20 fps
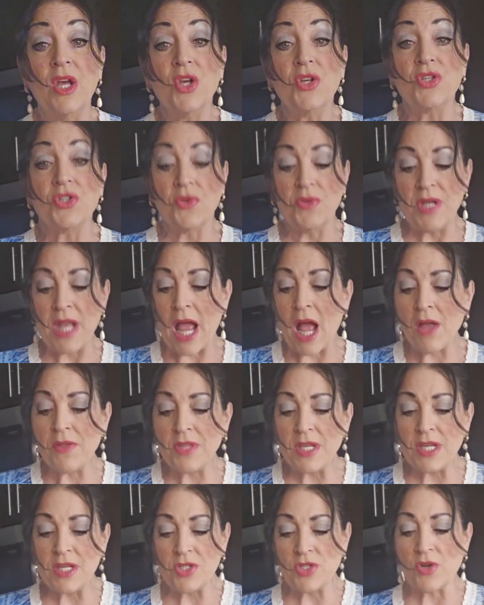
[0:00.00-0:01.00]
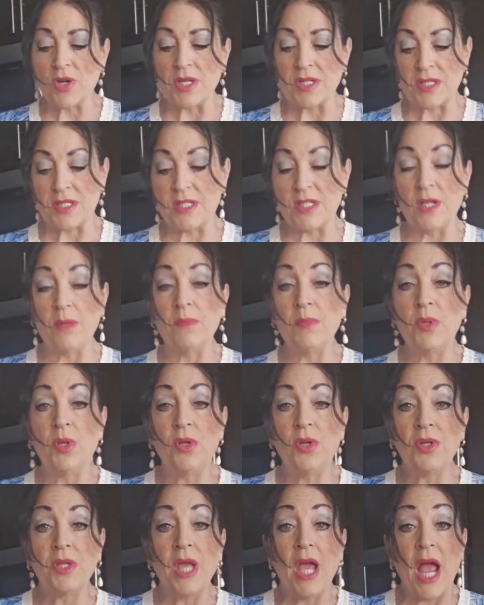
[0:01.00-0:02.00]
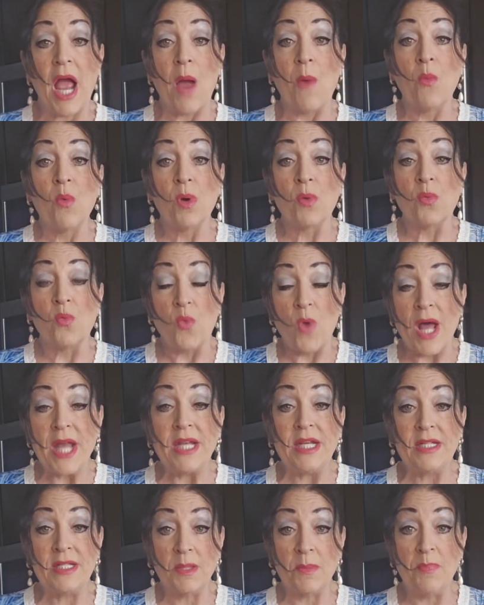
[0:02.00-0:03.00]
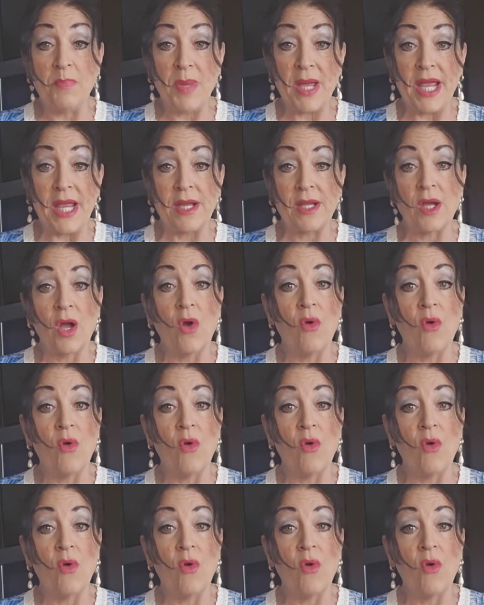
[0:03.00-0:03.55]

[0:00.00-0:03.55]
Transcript: So now these are assembled and we're ready to bake.